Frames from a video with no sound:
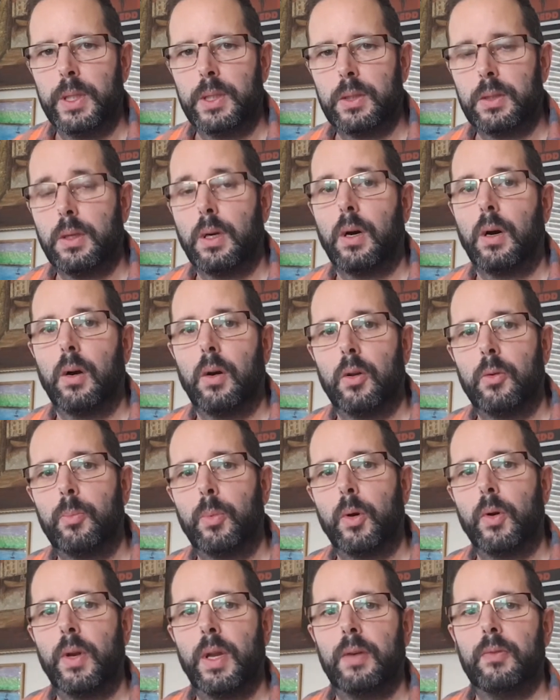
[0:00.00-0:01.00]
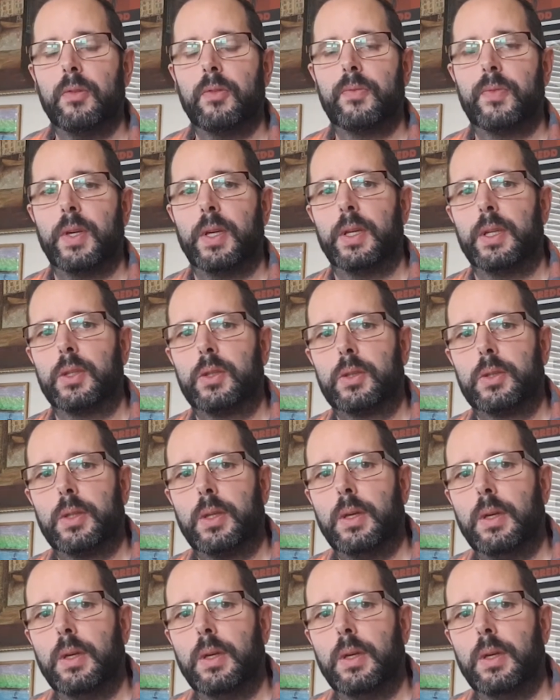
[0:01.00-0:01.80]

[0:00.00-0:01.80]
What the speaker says: started but never finished.